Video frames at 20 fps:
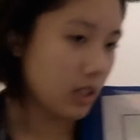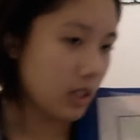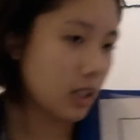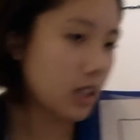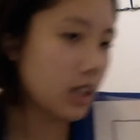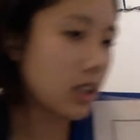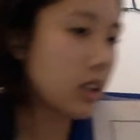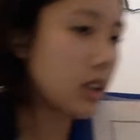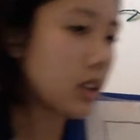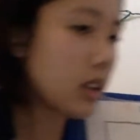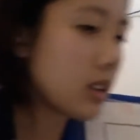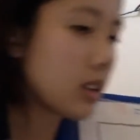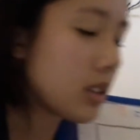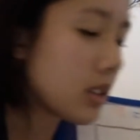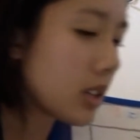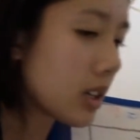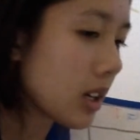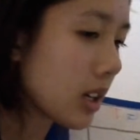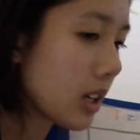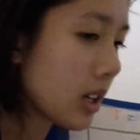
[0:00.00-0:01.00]
and
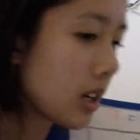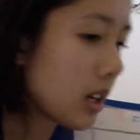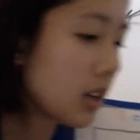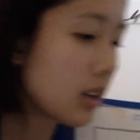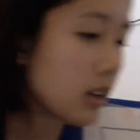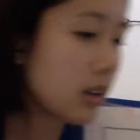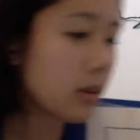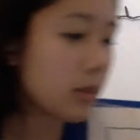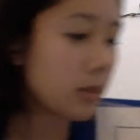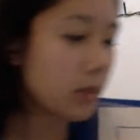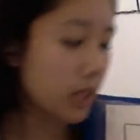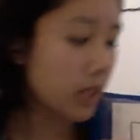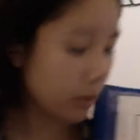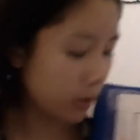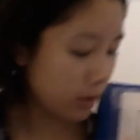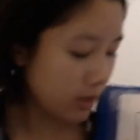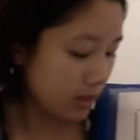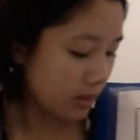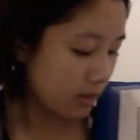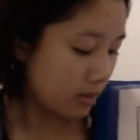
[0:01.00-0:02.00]
a black
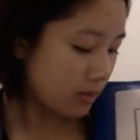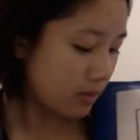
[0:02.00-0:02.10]
one.